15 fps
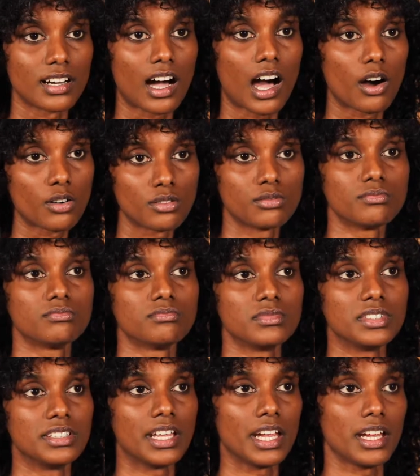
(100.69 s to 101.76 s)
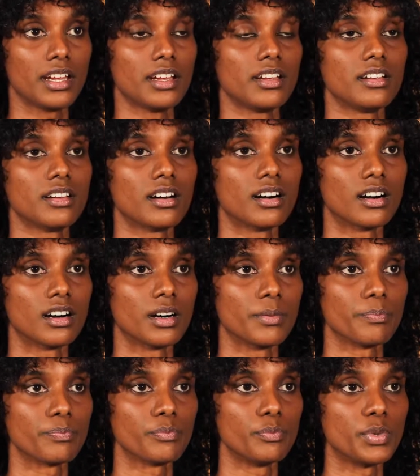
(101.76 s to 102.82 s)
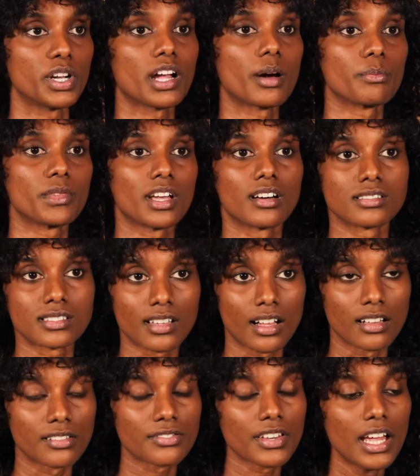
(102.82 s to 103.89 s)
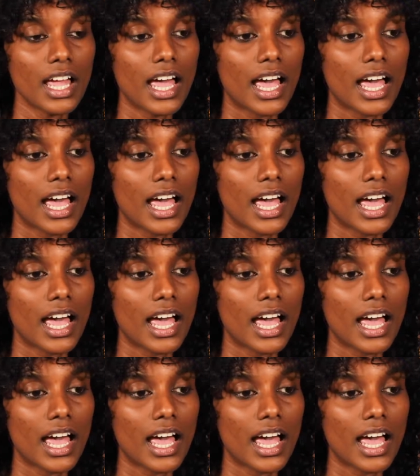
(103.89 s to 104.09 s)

how they bring up their self,